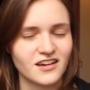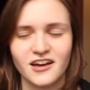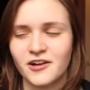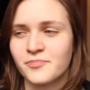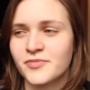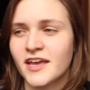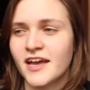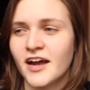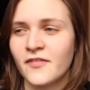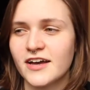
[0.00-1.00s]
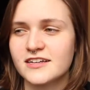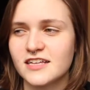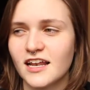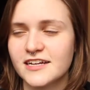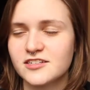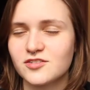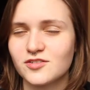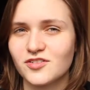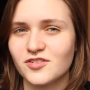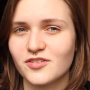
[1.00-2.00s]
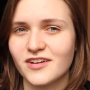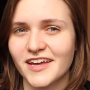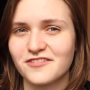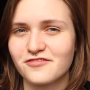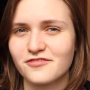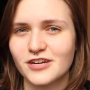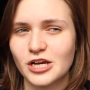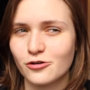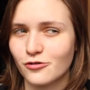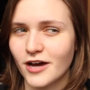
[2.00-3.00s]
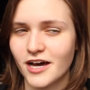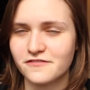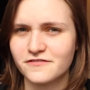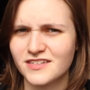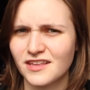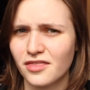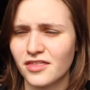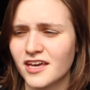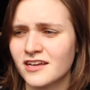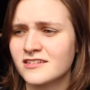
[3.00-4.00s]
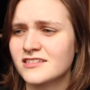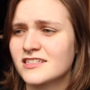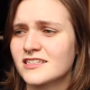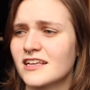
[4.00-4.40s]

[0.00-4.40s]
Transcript: and that is, I like to do kind of crafty things.